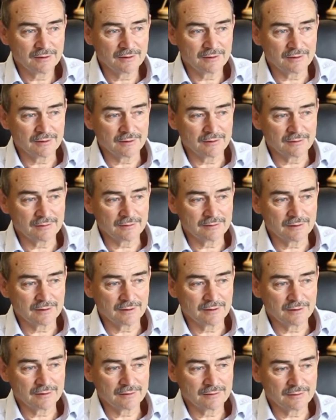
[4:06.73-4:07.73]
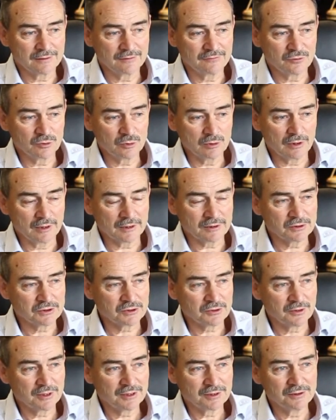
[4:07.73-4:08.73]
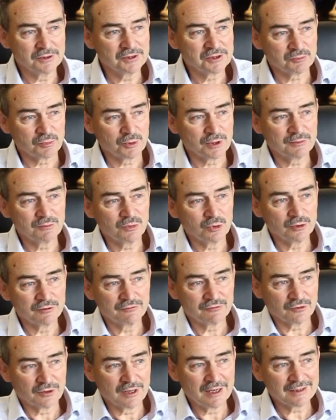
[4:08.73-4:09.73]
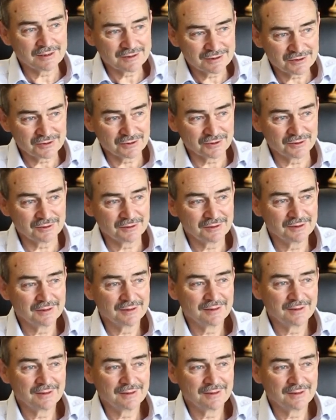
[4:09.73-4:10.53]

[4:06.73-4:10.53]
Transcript: And if you like, has created a springboard for us to